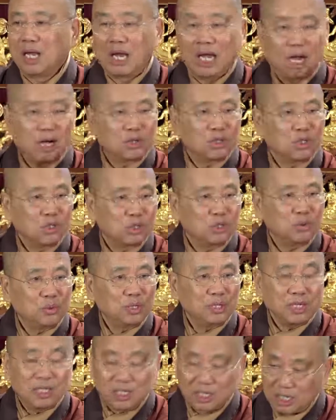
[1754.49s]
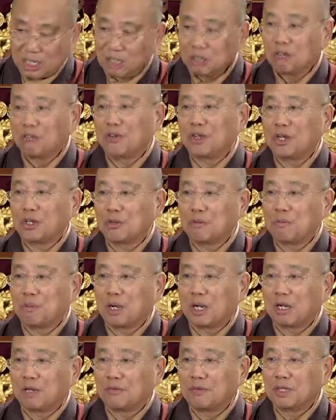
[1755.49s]
How to do it is the cultivation
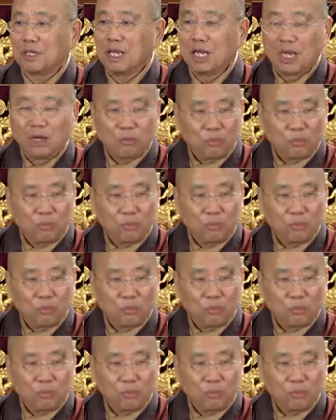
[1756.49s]
part of it.